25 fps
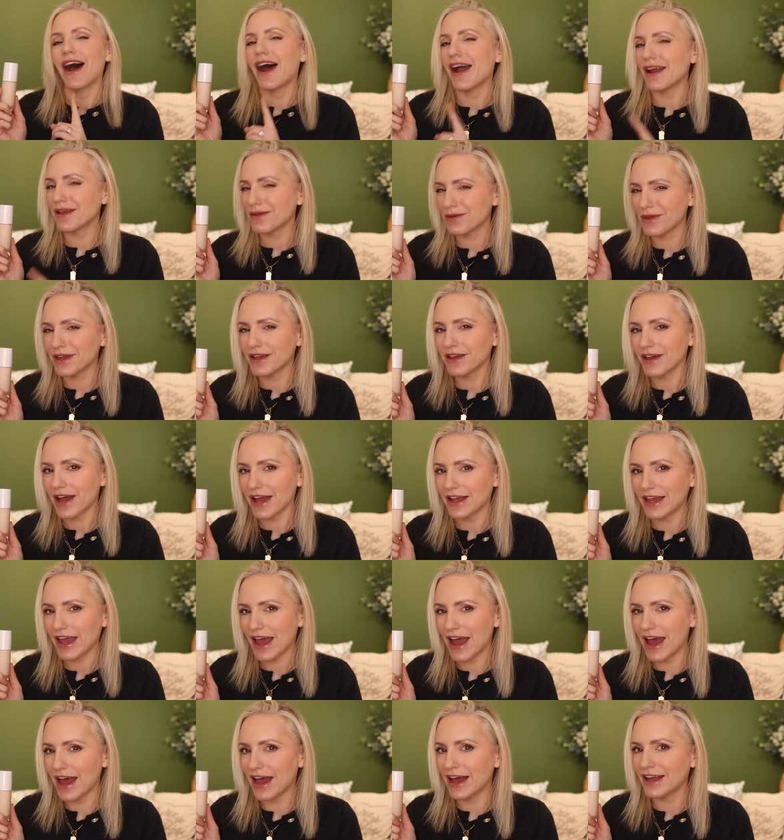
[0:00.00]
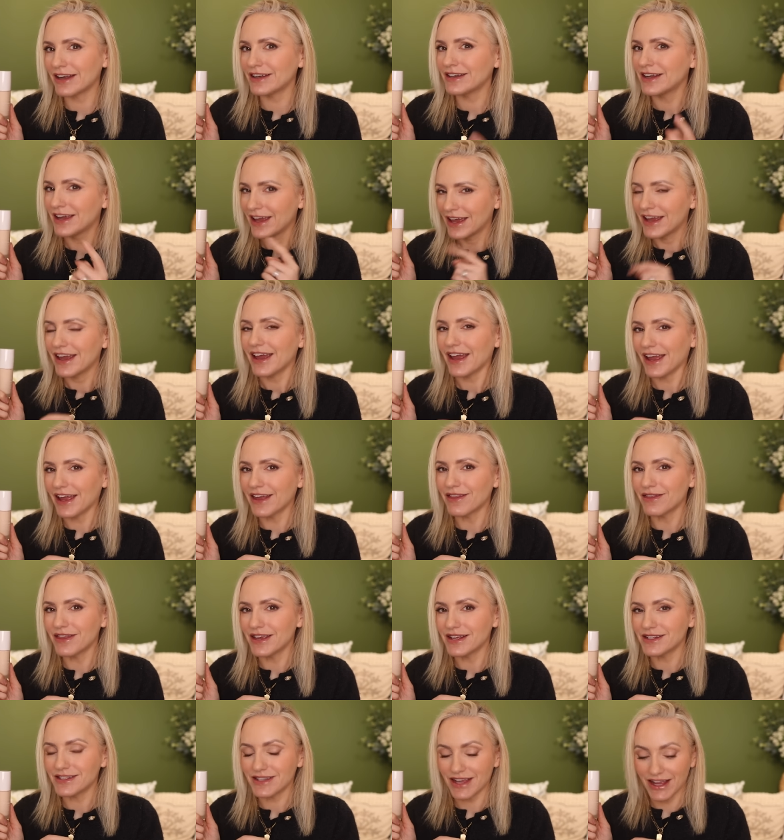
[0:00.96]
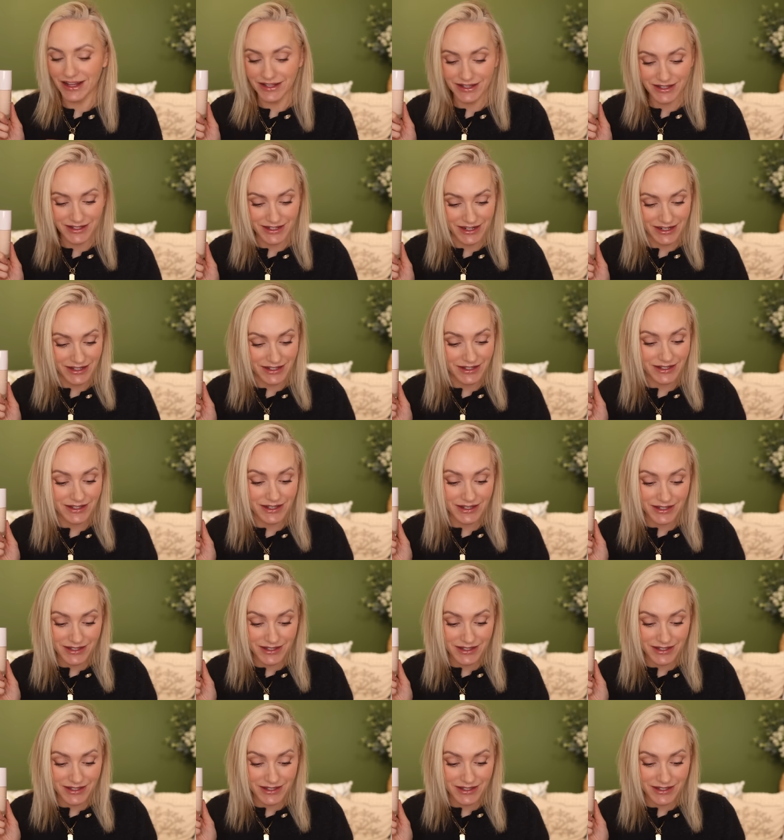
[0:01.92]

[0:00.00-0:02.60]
I think I can in this instance.